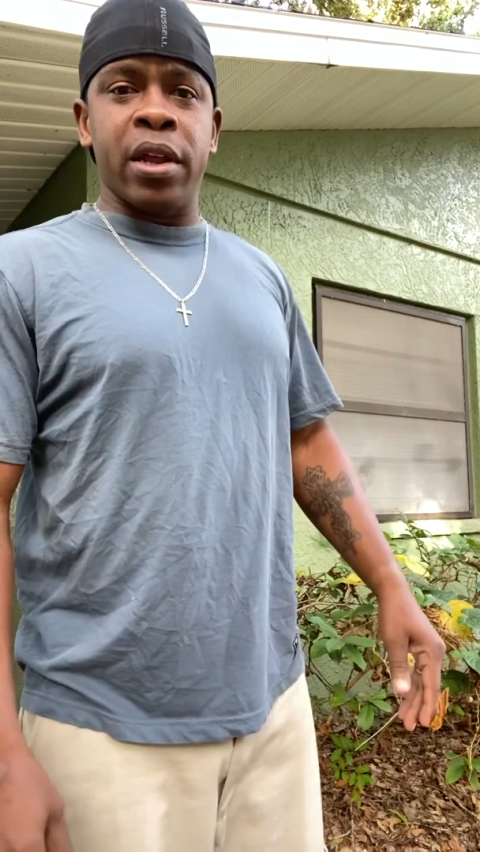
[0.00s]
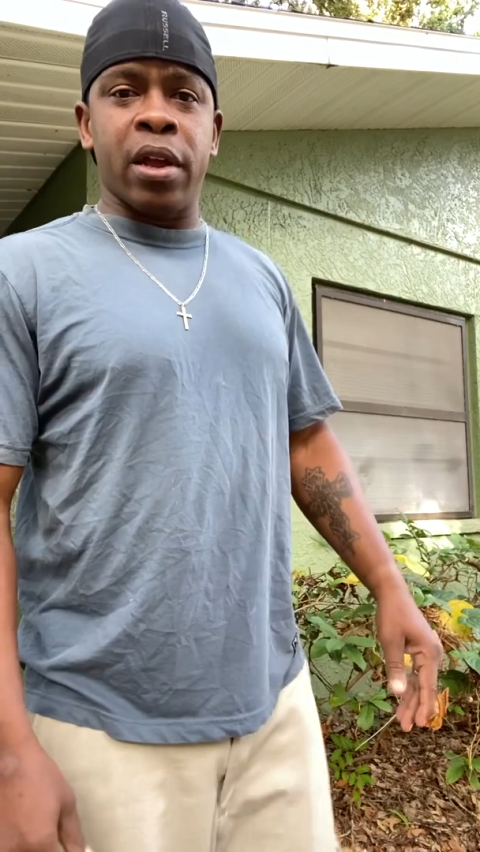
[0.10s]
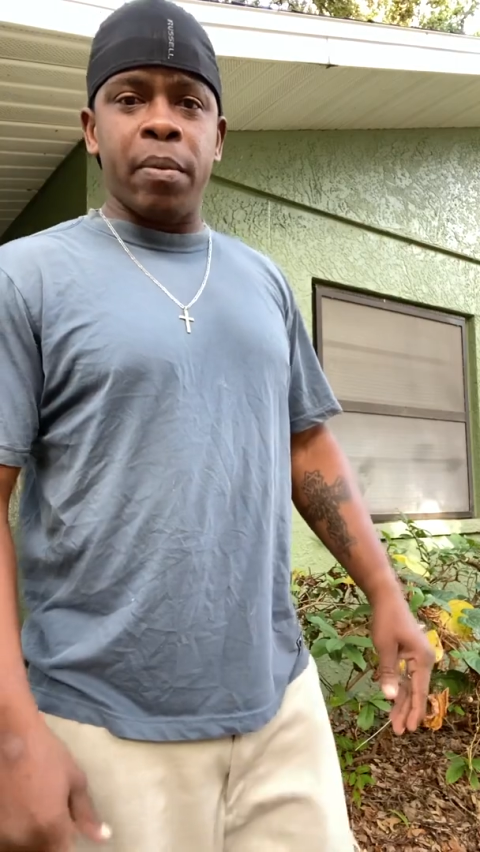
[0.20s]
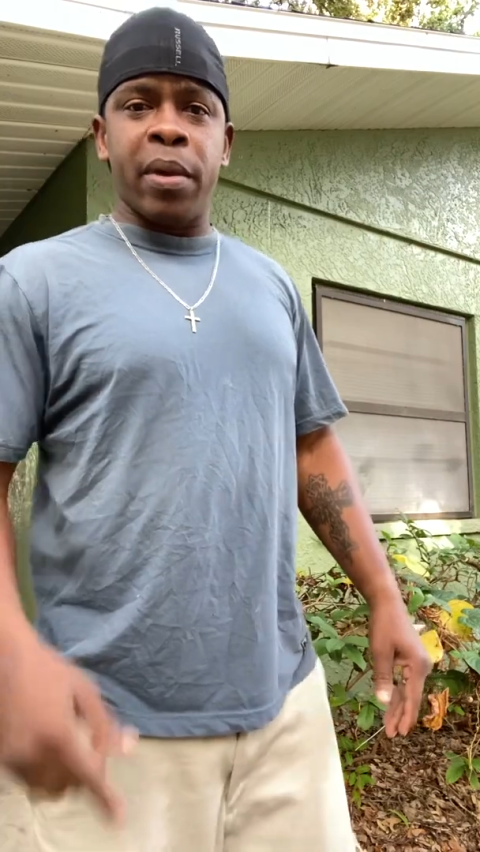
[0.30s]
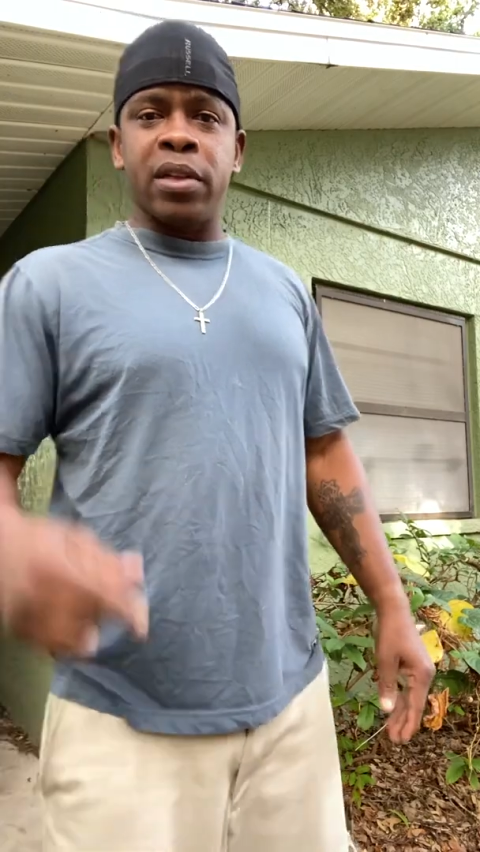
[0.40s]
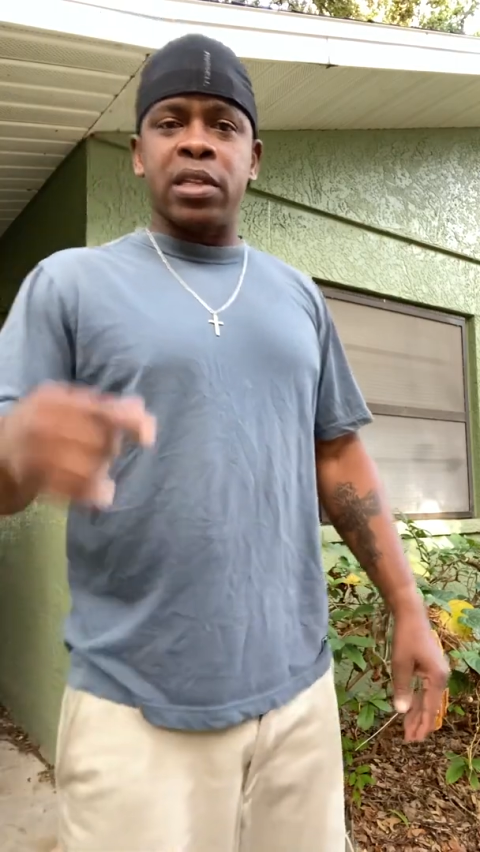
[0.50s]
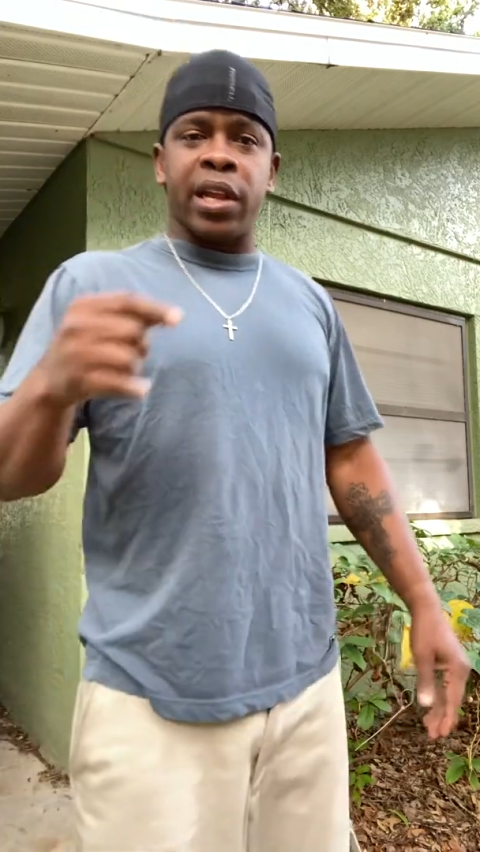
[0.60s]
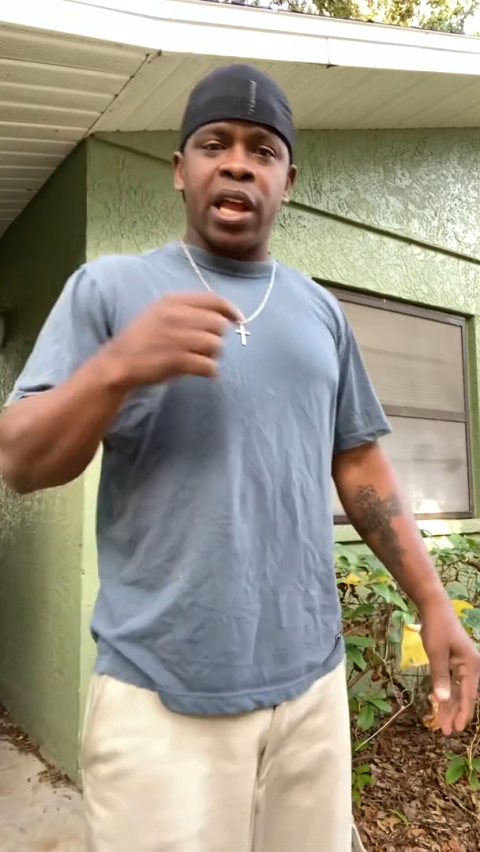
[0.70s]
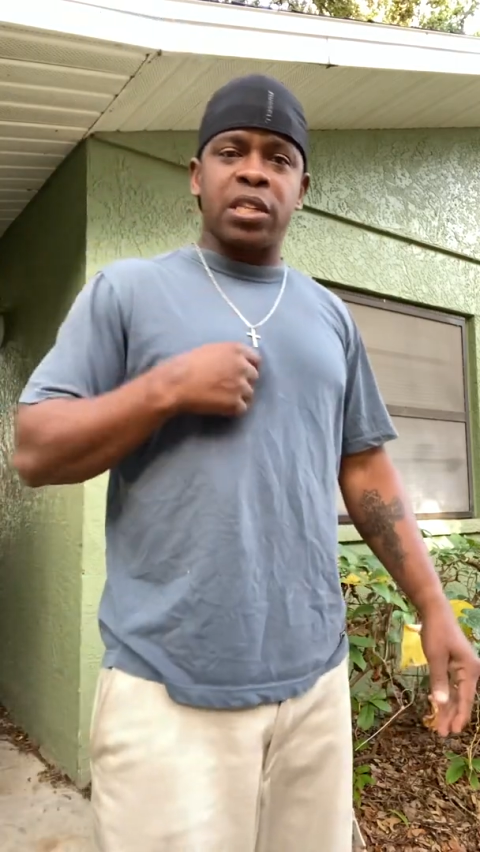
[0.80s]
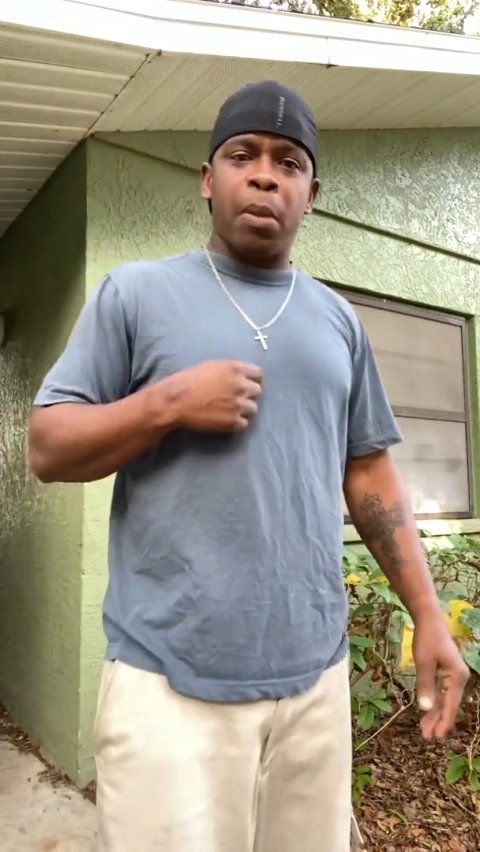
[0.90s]
And the manager's like,
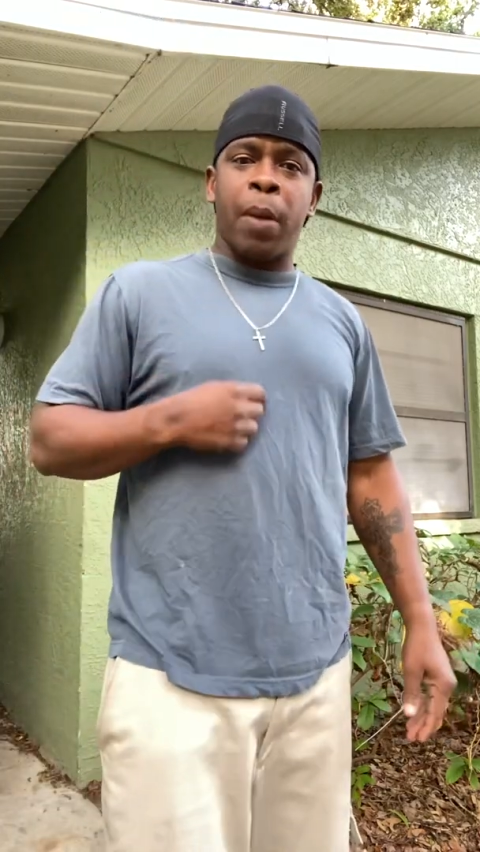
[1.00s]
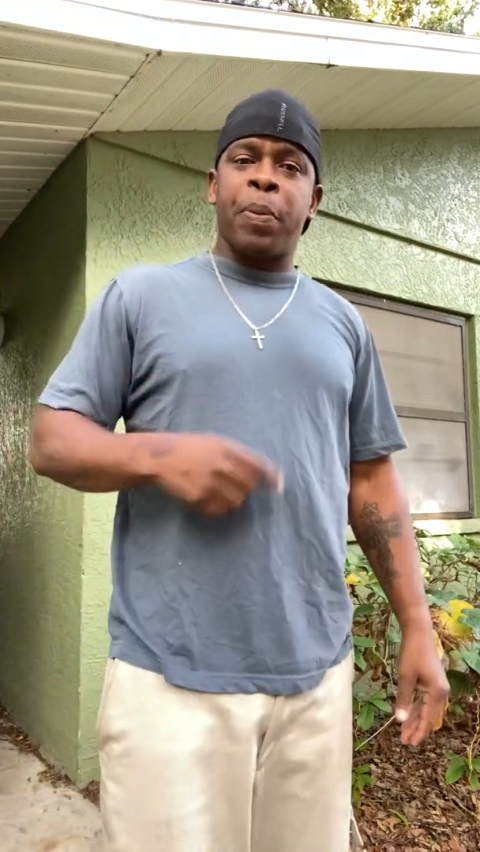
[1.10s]
"That's my parrot."